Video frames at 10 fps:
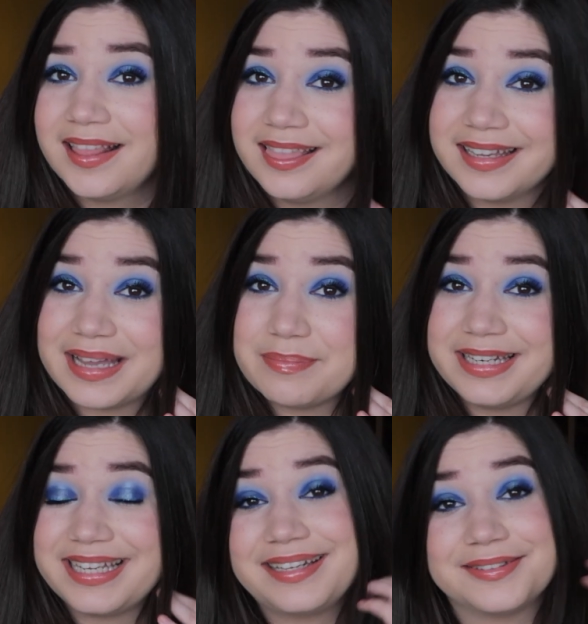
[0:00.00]
look at me
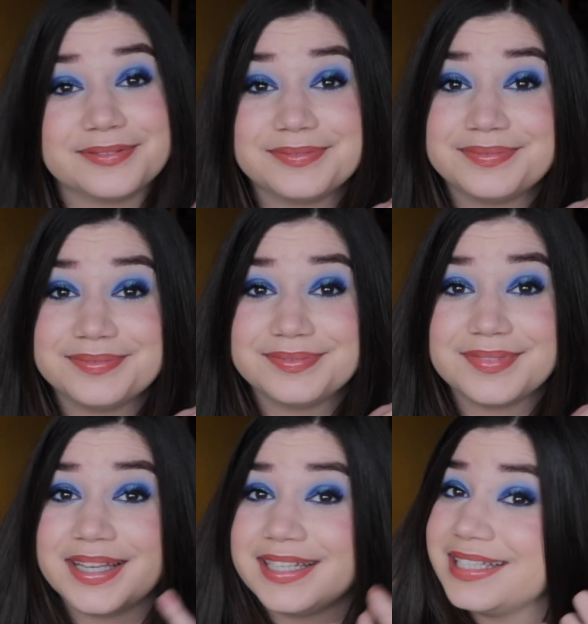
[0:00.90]
now.
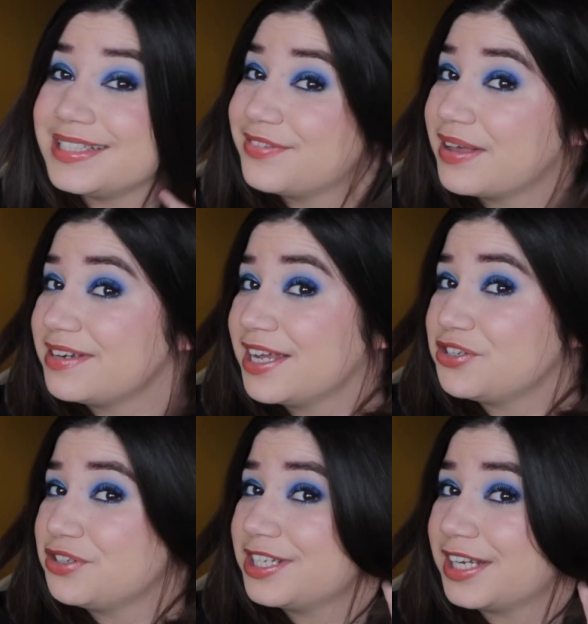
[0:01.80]
This
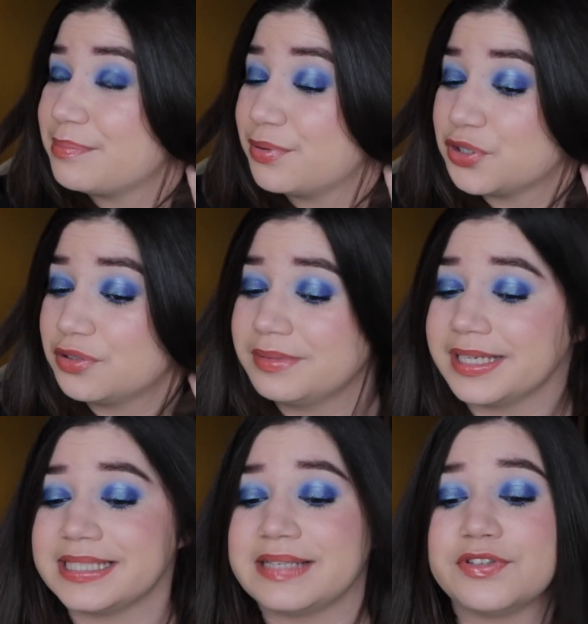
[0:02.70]
foundation that I put on
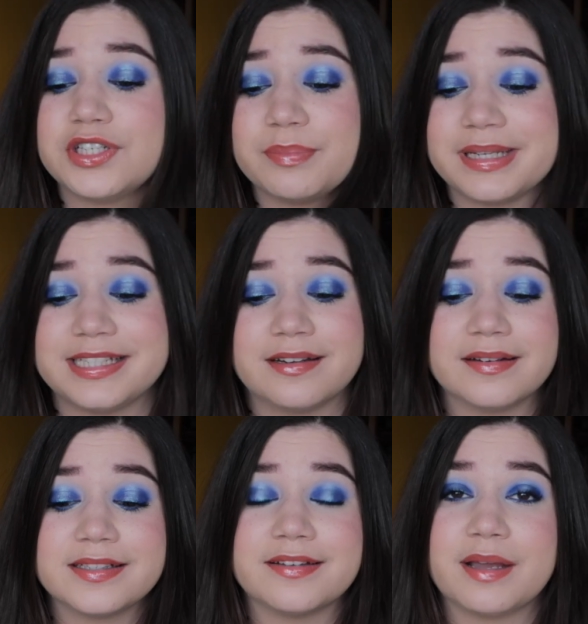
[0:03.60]
is even a bit
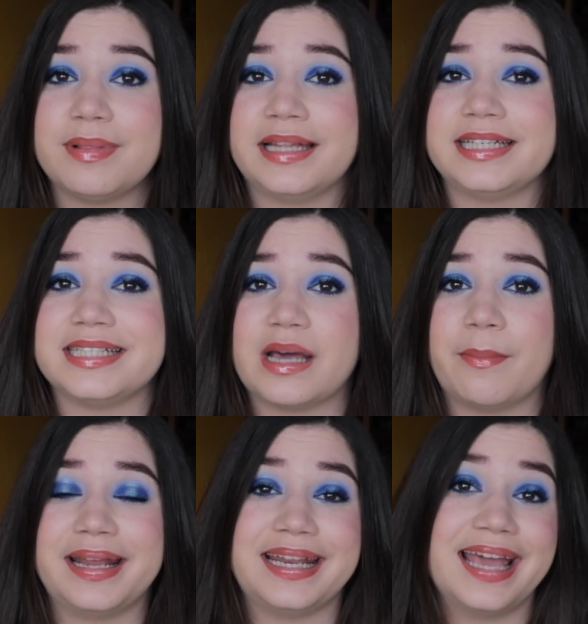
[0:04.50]
dark, so I blended it down
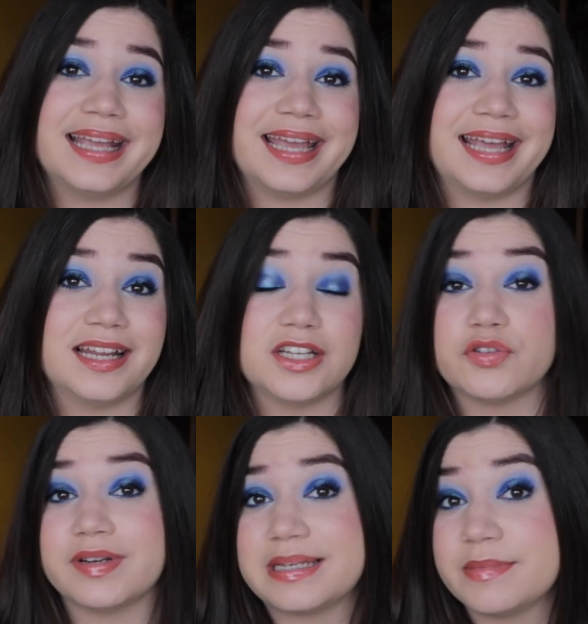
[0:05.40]
my neck, and
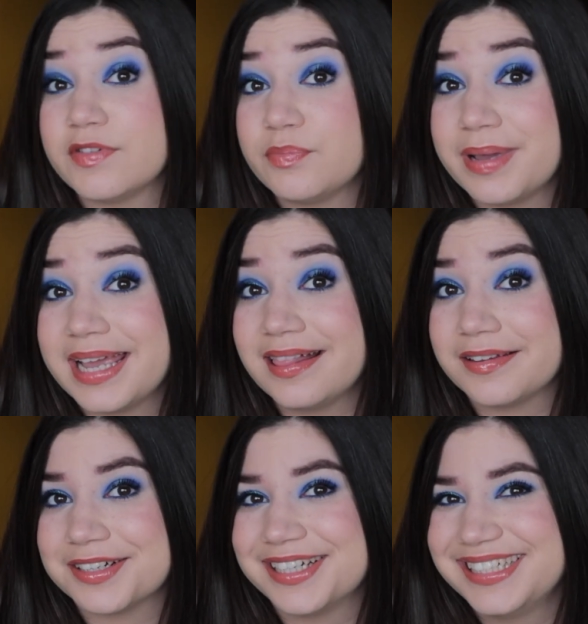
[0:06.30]
under it I'm even
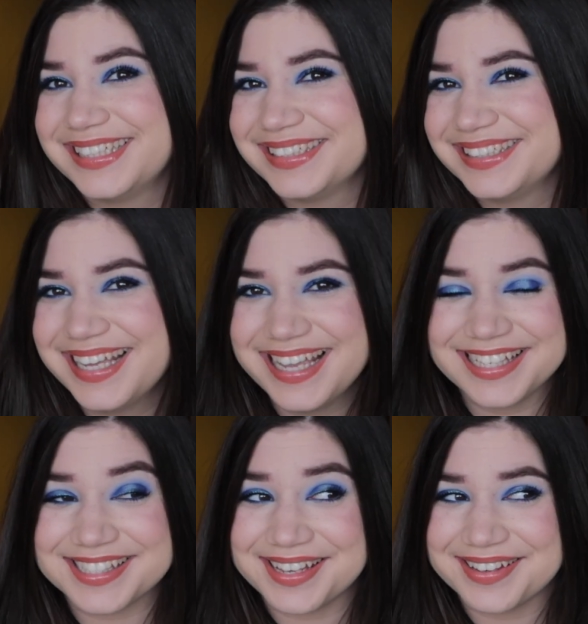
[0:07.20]
paler.
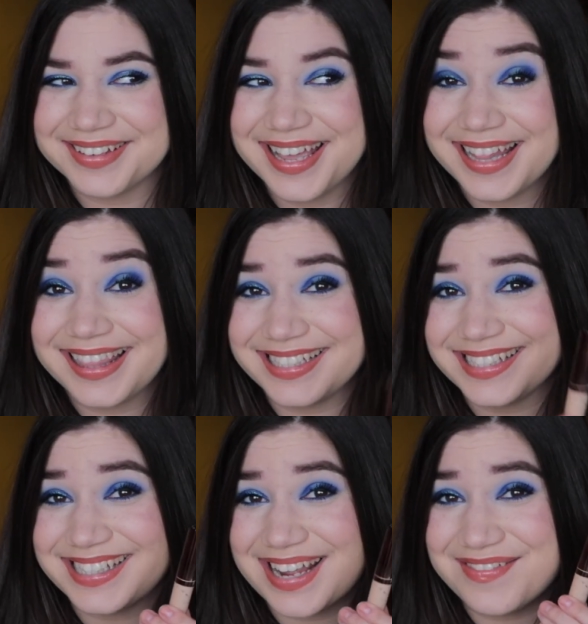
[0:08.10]
So this
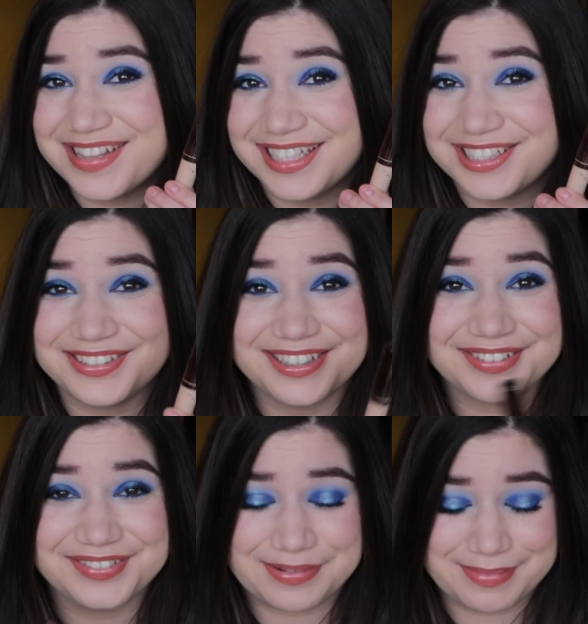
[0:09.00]
is definitely too
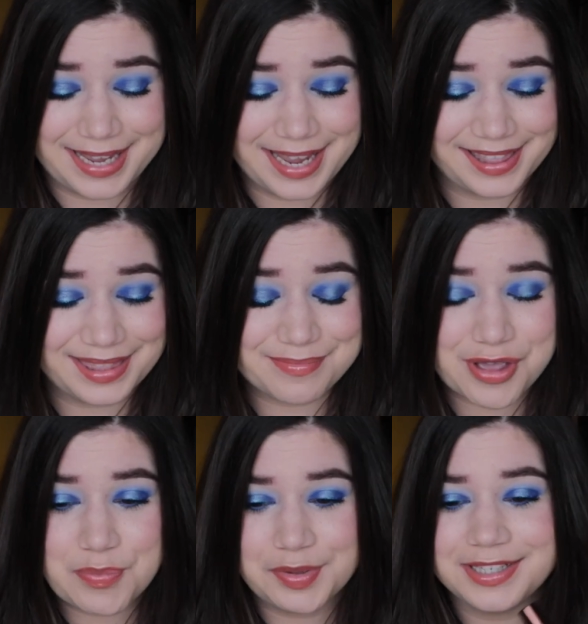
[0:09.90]
dark for me at the
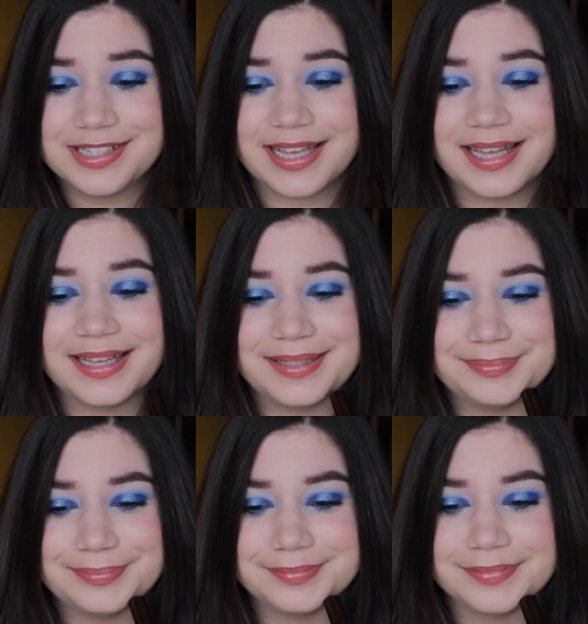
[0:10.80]
moment,
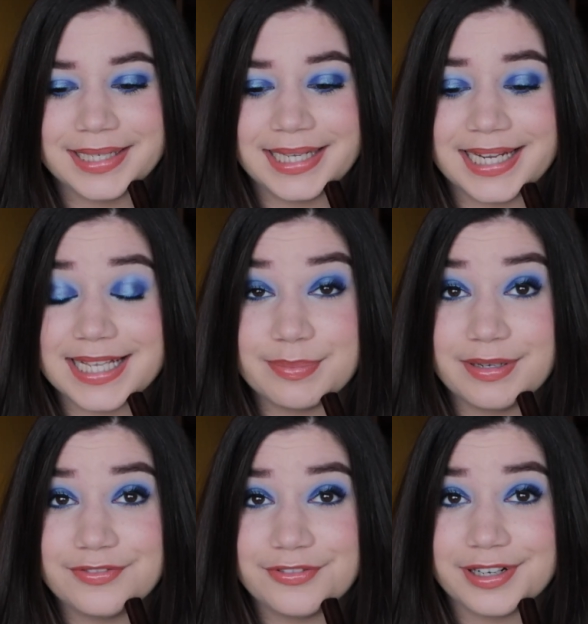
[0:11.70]
and has
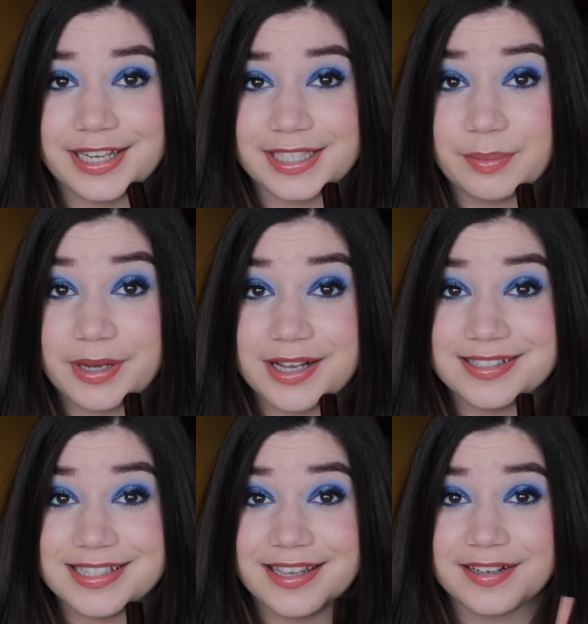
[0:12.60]
been for like the
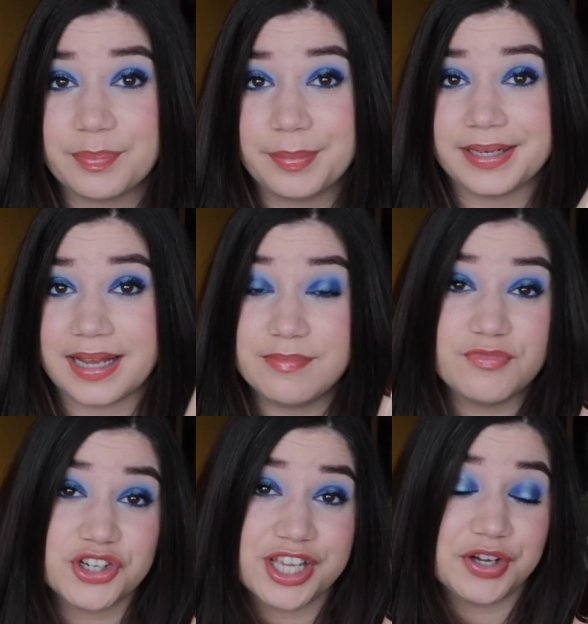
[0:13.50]
past year, but I'm
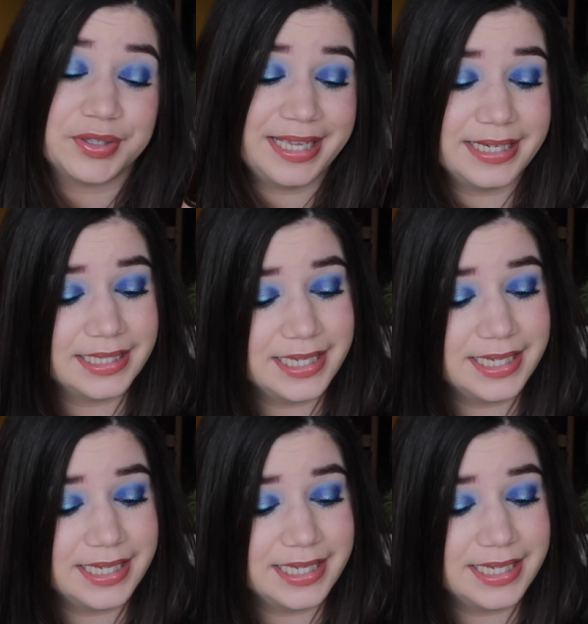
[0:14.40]
working on it,